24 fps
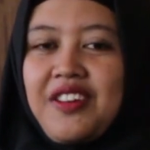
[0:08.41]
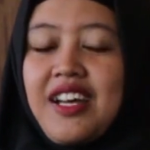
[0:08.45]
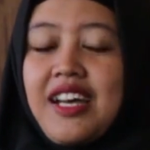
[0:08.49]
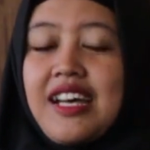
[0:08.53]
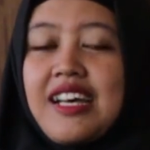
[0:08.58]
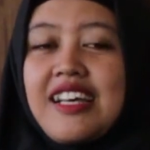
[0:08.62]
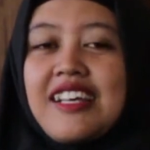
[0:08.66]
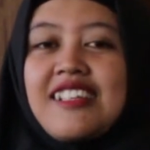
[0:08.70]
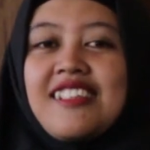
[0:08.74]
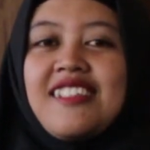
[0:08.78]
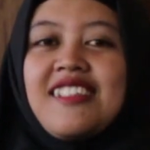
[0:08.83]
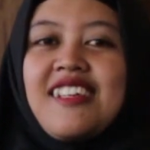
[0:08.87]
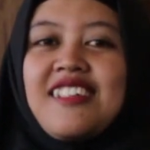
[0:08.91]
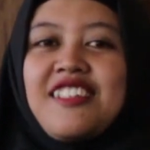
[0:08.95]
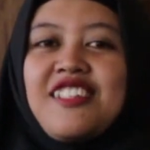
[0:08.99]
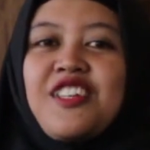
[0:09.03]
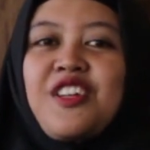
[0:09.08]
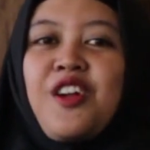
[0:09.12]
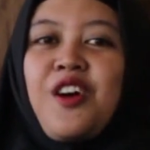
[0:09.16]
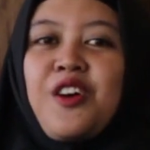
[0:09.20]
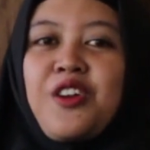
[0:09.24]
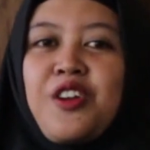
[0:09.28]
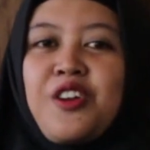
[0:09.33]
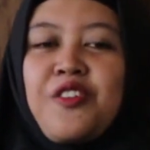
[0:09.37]
Such an honor
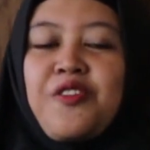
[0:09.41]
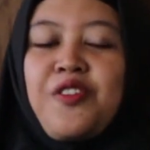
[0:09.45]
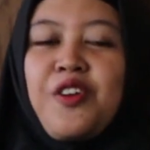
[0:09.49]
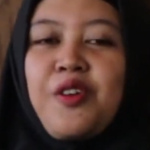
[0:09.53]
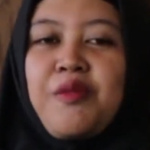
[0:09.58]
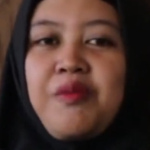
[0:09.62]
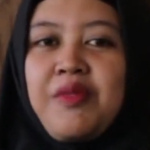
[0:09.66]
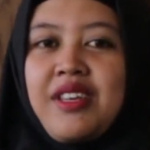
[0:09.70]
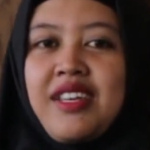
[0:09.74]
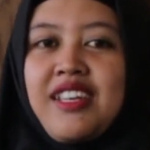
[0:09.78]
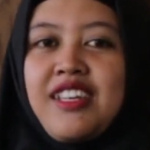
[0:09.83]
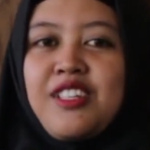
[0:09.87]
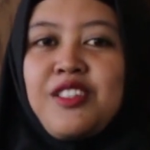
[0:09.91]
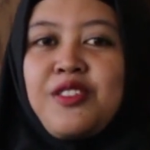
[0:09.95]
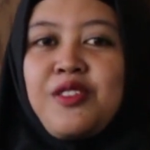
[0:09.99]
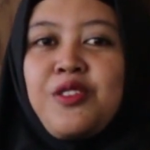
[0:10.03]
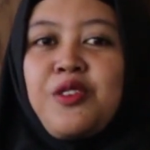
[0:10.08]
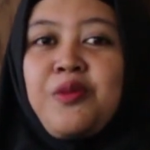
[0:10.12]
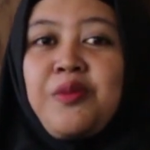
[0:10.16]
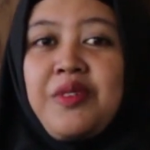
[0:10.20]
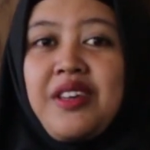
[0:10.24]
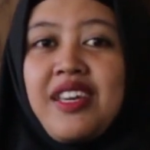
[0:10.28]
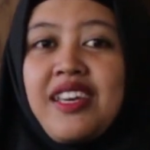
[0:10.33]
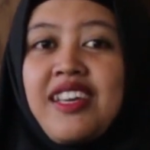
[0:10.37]
for me to be
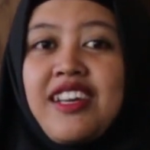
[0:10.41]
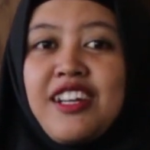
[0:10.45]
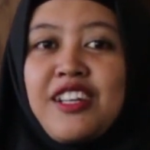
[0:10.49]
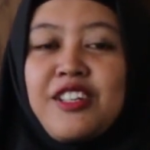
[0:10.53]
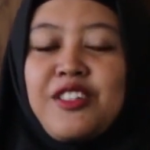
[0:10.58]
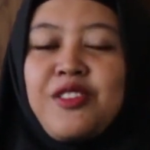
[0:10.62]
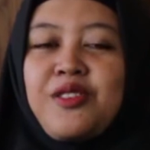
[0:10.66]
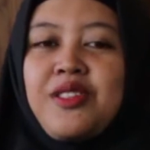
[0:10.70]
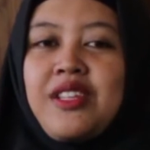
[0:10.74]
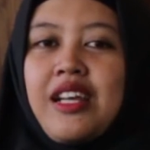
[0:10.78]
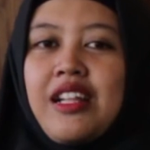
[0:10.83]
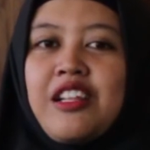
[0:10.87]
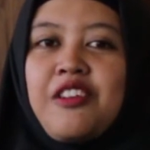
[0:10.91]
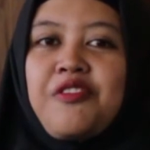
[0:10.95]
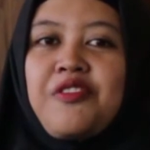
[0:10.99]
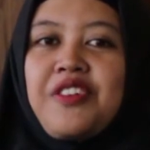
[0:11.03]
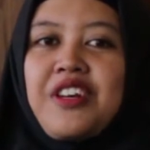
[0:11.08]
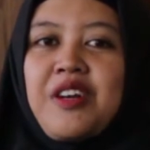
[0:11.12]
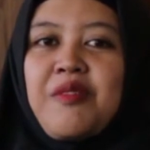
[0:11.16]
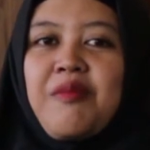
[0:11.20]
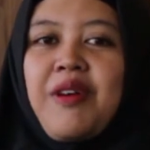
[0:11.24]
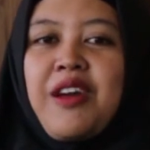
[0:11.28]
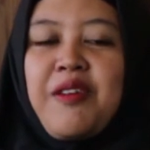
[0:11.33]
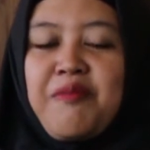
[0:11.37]
here to deliver my
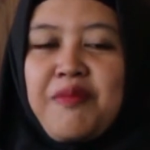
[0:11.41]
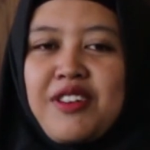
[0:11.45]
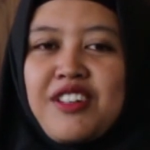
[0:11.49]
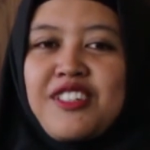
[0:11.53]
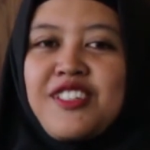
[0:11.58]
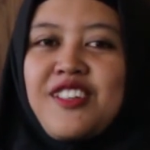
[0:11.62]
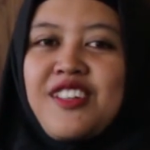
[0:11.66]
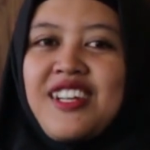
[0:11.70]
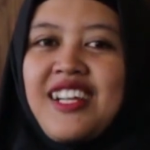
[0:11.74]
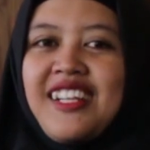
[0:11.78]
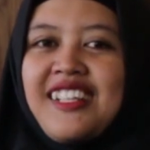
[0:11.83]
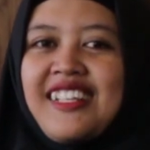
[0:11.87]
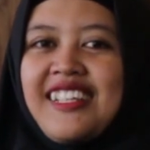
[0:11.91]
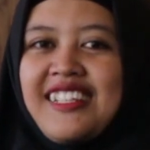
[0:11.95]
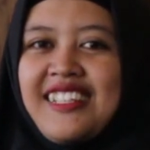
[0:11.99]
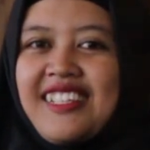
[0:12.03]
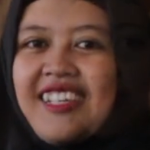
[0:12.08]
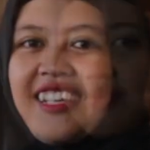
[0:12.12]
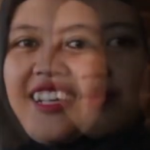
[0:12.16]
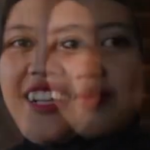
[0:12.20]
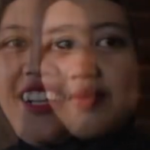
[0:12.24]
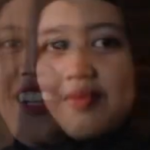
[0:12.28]
personal detail.